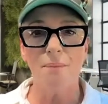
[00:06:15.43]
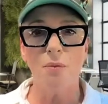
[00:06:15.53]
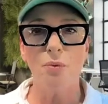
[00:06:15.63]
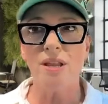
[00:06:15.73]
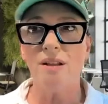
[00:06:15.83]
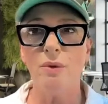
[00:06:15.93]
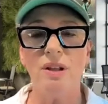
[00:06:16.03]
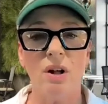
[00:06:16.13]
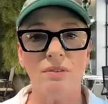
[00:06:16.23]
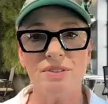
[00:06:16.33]

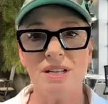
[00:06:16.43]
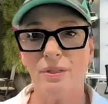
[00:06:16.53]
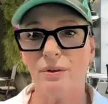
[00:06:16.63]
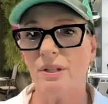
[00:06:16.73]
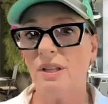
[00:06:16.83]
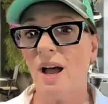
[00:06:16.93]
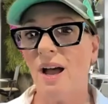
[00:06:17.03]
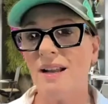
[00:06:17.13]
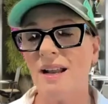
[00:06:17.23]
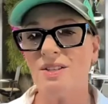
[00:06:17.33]
We golfed together a
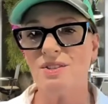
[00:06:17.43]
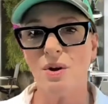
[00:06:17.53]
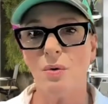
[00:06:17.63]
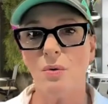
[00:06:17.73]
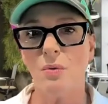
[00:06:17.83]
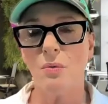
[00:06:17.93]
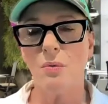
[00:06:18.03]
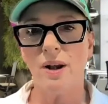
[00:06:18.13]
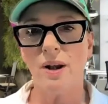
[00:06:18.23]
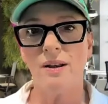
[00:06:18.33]
lot. And so
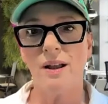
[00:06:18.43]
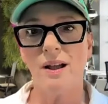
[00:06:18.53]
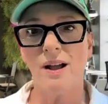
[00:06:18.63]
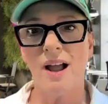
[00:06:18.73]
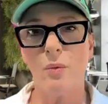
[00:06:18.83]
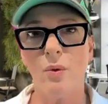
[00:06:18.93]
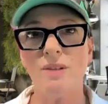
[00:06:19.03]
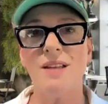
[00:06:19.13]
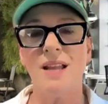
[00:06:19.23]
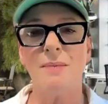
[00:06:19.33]
when I
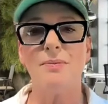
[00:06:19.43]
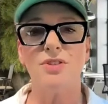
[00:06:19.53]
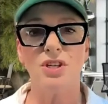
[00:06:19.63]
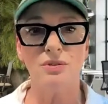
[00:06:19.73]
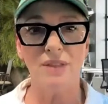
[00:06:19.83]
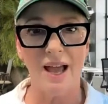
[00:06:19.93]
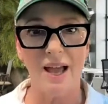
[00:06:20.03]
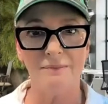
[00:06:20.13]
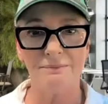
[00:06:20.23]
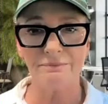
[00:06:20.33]
wasn't able to do
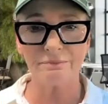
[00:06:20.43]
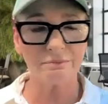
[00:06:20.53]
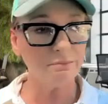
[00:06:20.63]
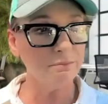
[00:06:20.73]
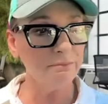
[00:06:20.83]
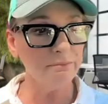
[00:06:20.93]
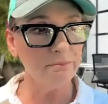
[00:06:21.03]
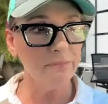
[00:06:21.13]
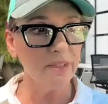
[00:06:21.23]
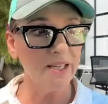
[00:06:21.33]
that,
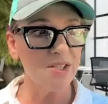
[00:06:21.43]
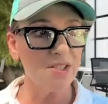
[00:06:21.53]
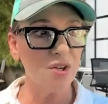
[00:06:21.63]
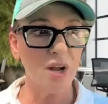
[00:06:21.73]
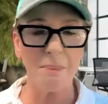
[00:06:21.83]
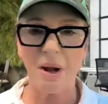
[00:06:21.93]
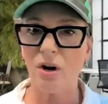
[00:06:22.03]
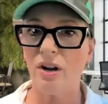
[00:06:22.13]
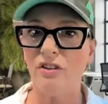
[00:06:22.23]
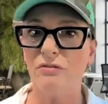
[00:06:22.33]
it took a
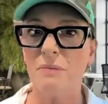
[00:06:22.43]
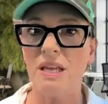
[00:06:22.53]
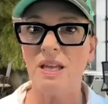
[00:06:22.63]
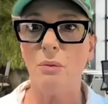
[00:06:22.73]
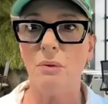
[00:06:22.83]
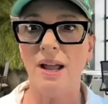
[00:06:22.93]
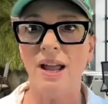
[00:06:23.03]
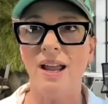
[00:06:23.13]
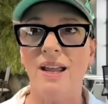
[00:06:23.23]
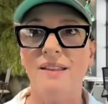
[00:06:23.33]
part of me
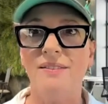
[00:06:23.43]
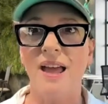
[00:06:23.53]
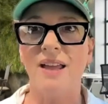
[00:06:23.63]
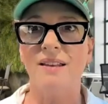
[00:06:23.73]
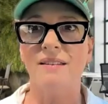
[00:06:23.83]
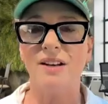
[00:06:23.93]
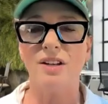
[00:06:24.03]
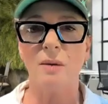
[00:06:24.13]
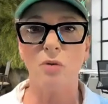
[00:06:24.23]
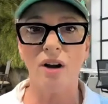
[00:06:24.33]
away, that
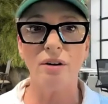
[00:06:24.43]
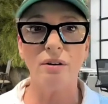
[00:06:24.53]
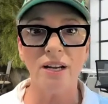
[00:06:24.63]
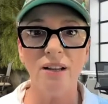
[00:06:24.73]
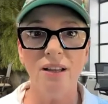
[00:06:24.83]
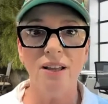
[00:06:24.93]
camaraderie,